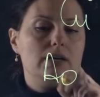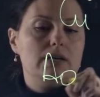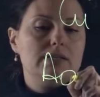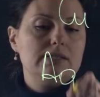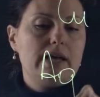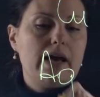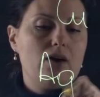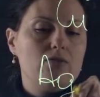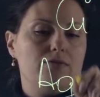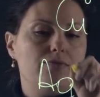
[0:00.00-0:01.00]
is
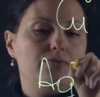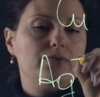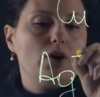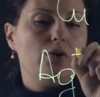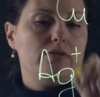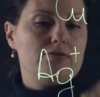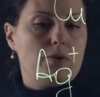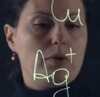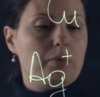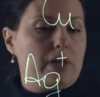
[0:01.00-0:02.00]
now going from
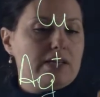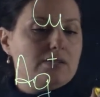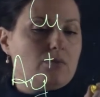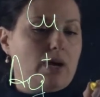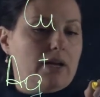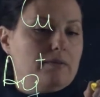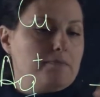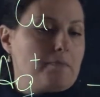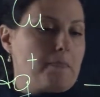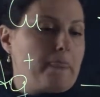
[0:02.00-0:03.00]
a plus one
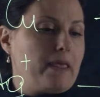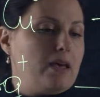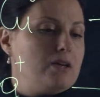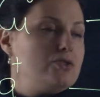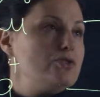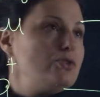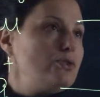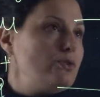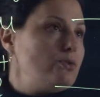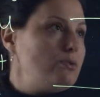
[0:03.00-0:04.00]

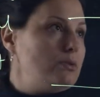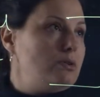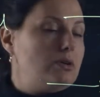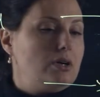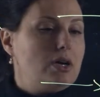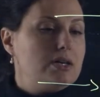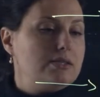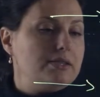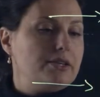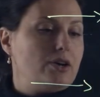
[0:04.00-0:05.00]
to a
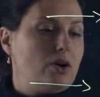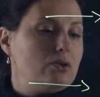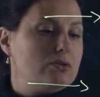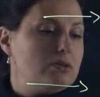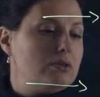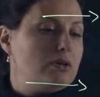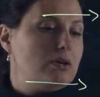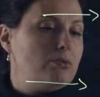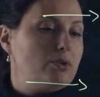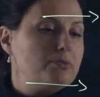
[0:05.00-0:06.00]
zero.
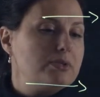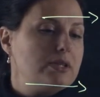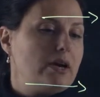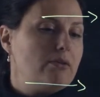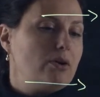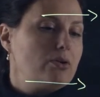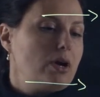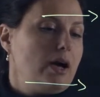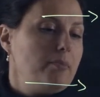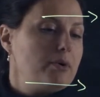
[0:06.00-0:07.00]
Whoops, I wrote
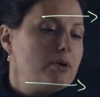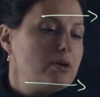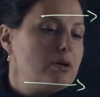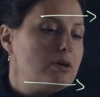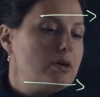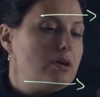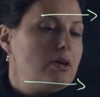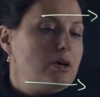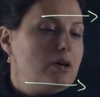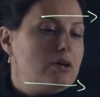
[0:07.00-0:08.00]
copper
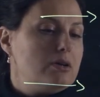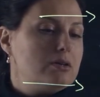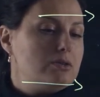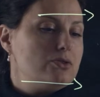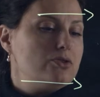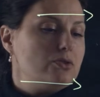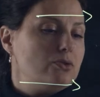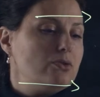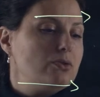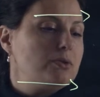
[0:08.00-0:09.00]

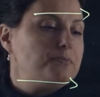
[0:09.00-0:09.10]
to